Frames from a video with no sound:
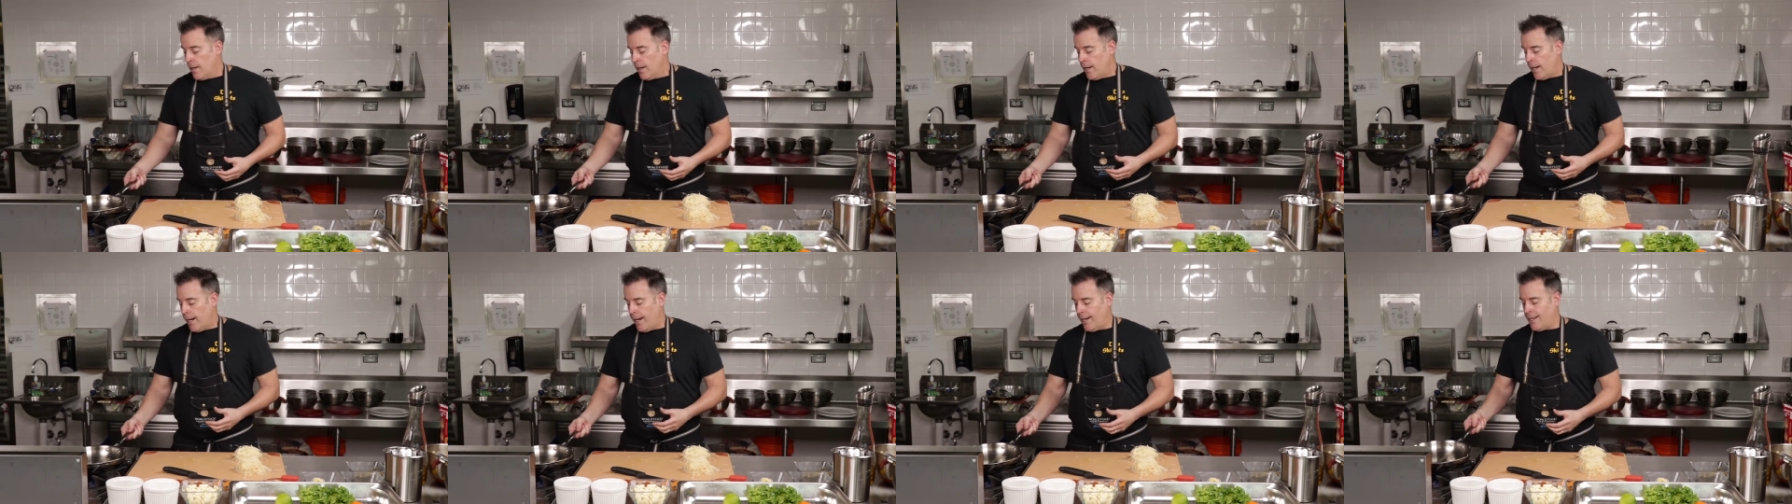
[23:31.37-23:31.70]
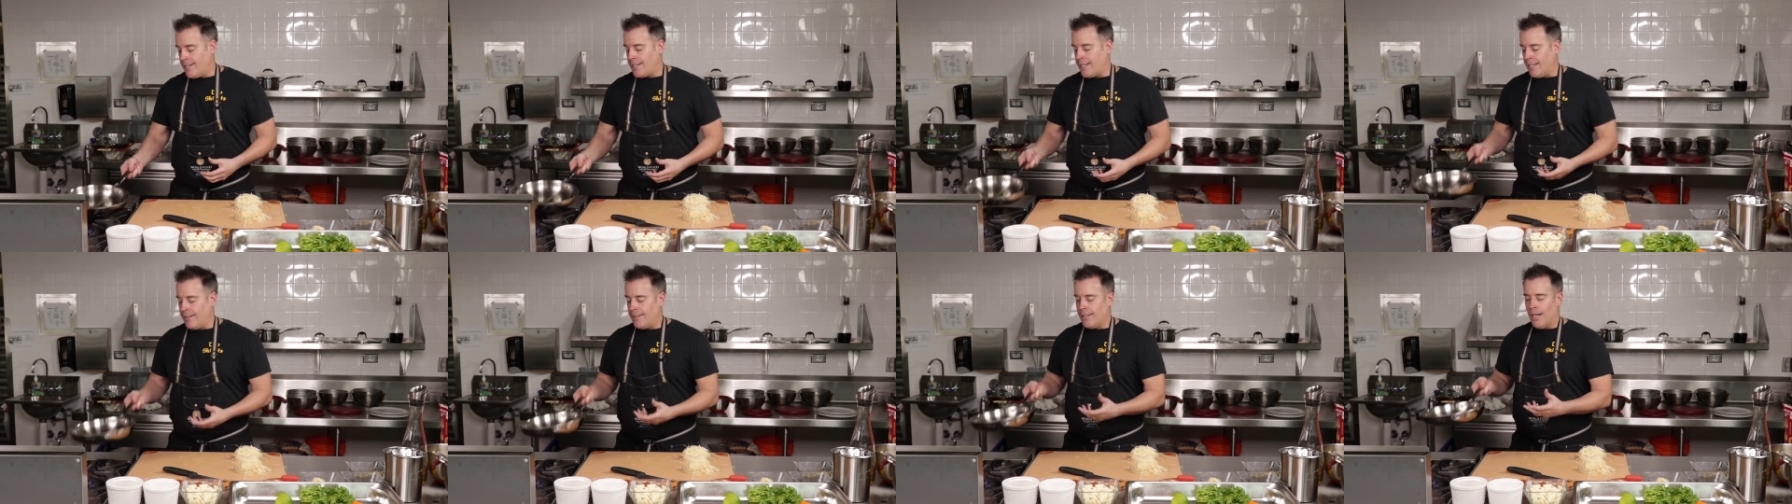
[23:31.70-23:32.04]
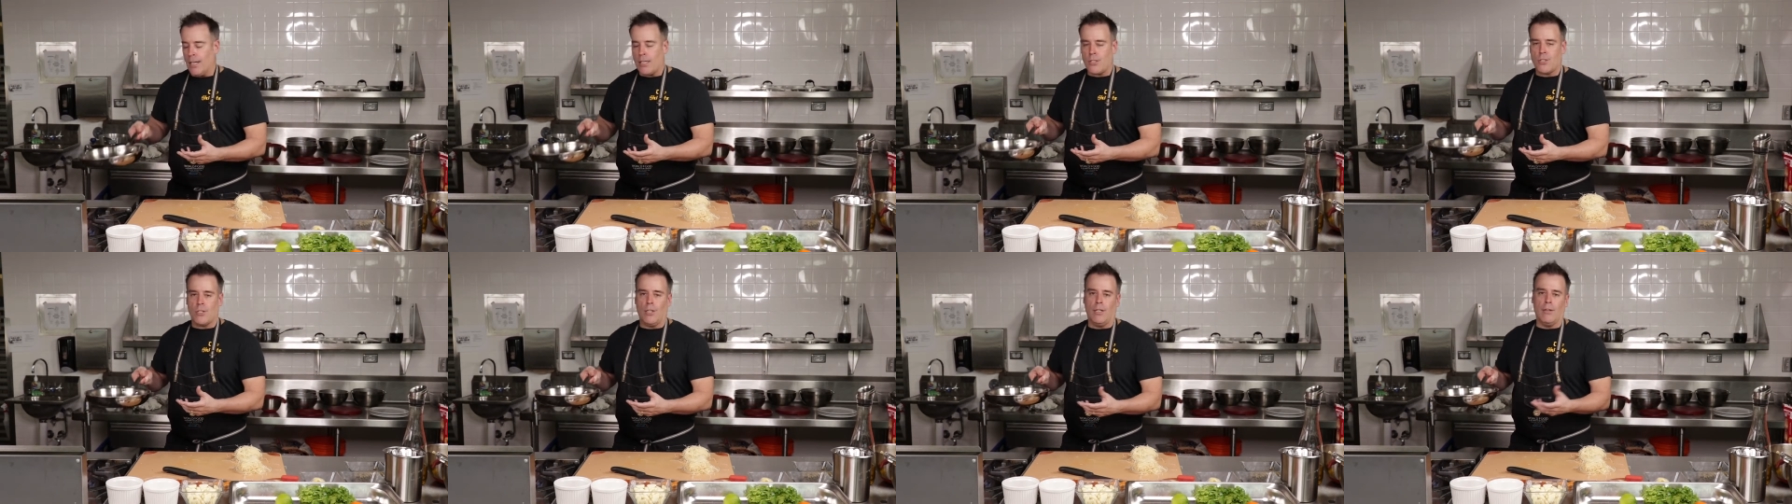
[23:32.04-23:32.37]
And it's
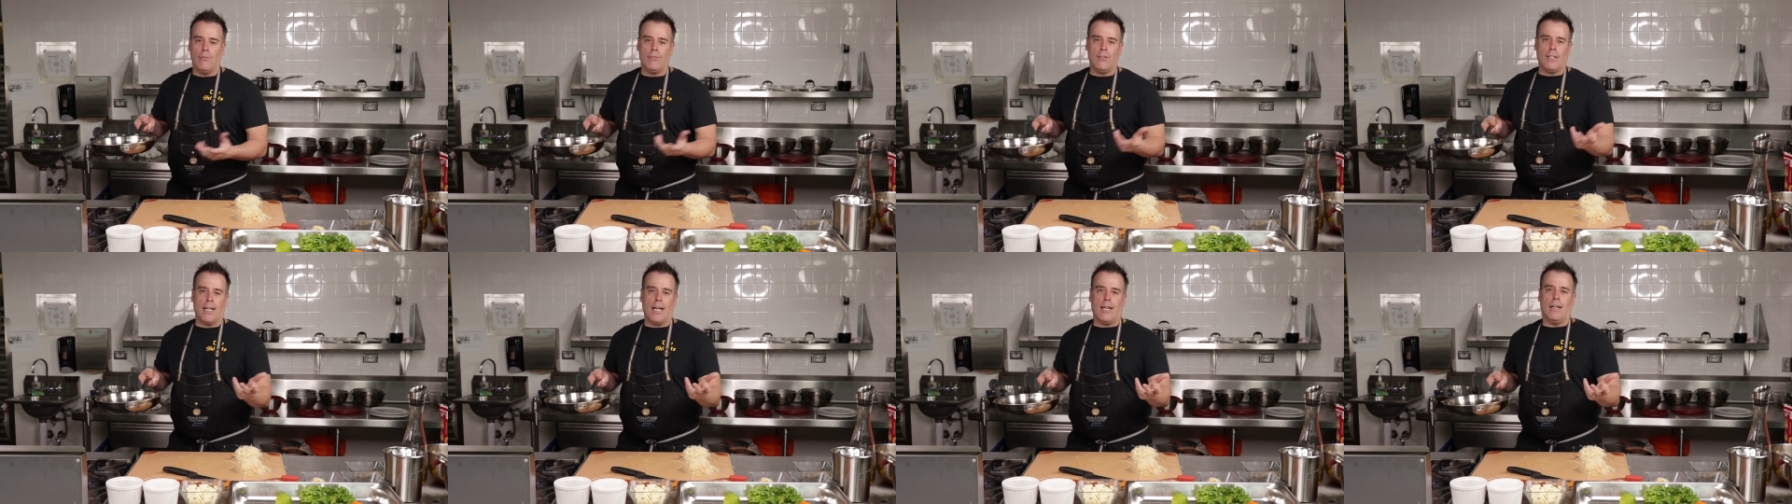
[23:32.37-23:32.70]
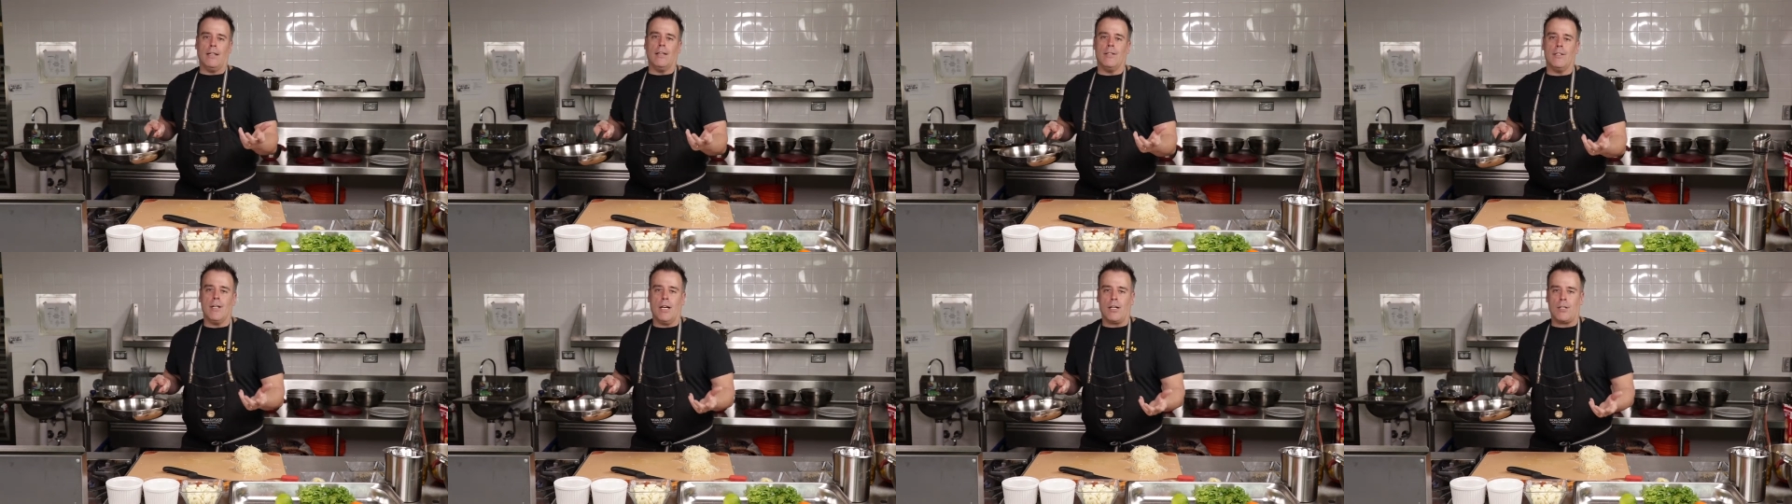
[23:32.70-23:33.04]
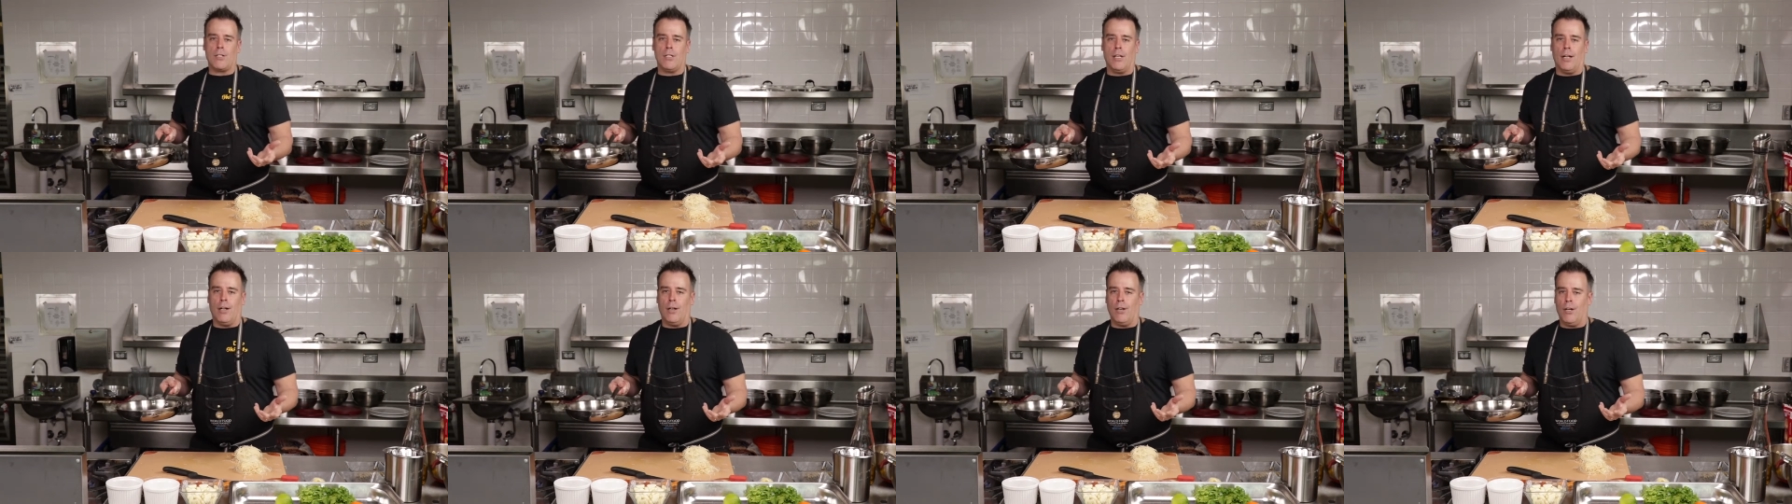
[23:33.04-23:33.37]
induction. If you got an
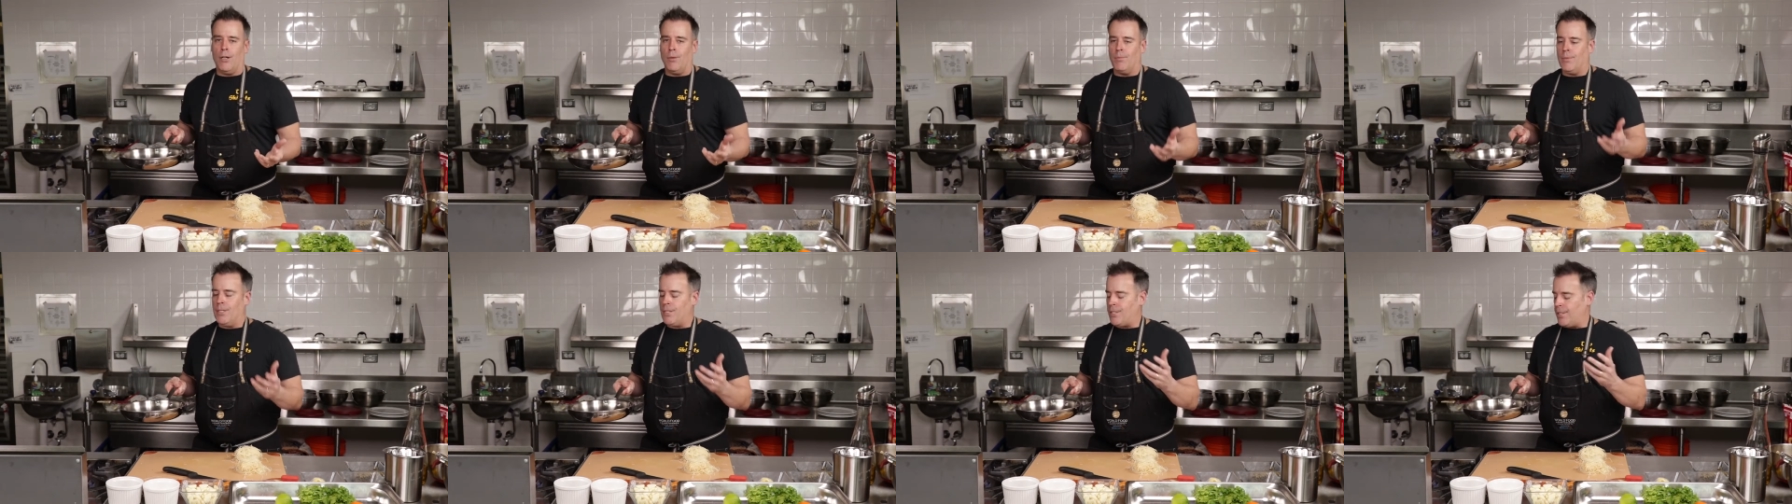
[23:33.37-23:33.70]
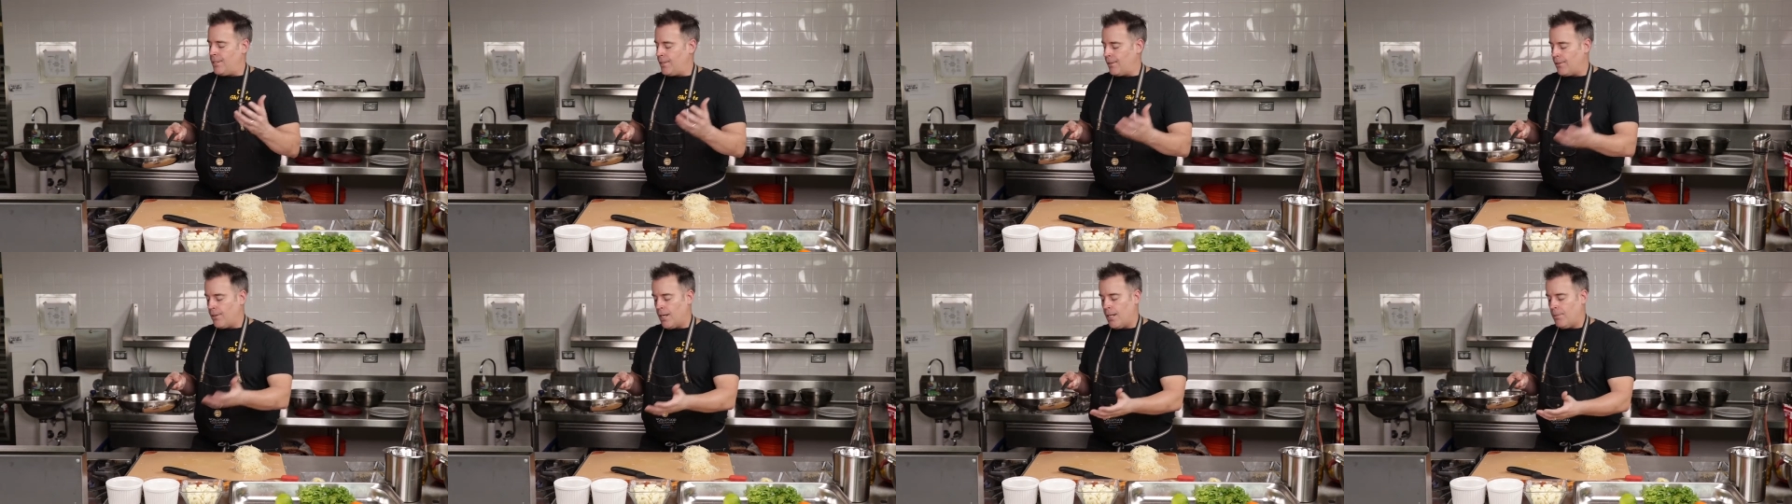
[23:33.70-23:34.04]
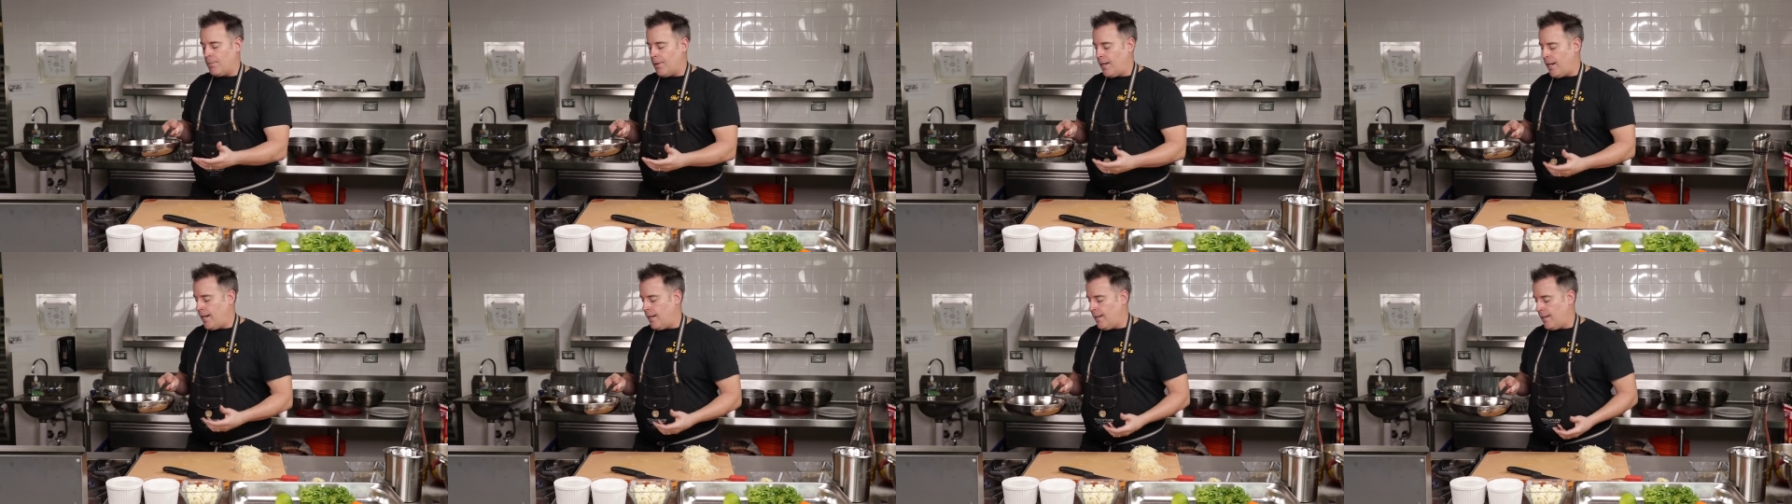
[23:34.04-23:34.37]
induction at home, this is a great
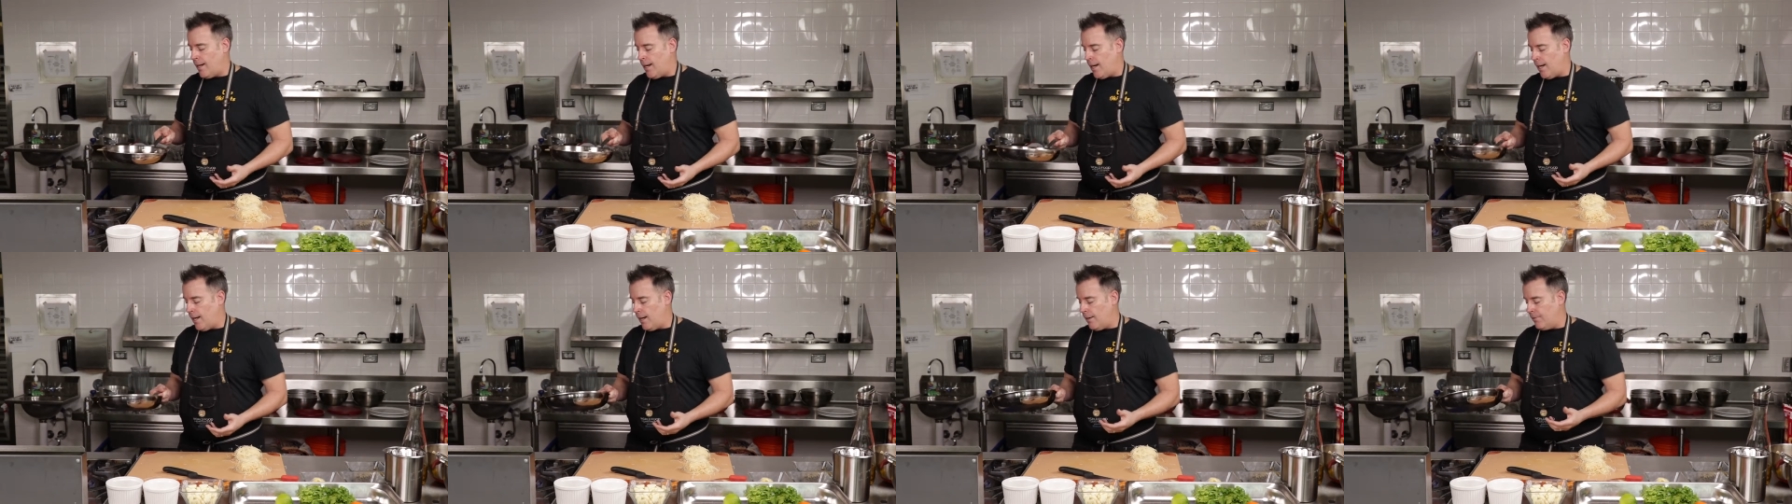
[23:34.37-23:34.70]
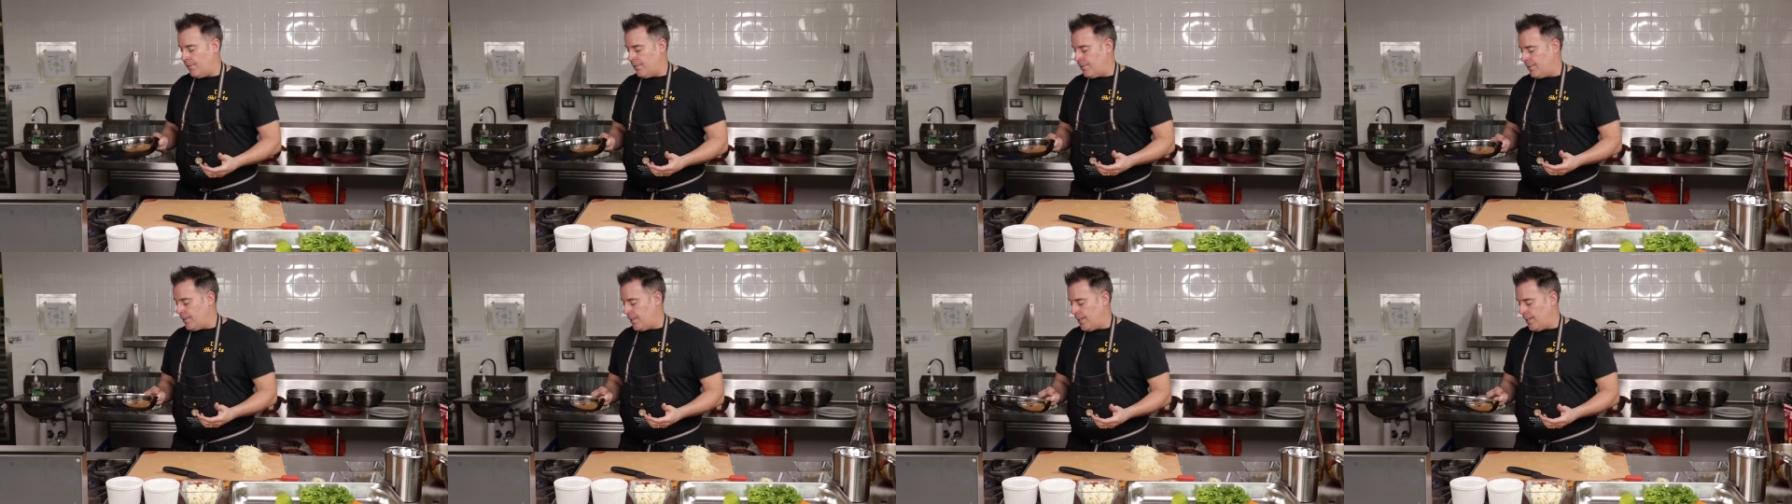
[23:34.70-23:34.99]
pan to have.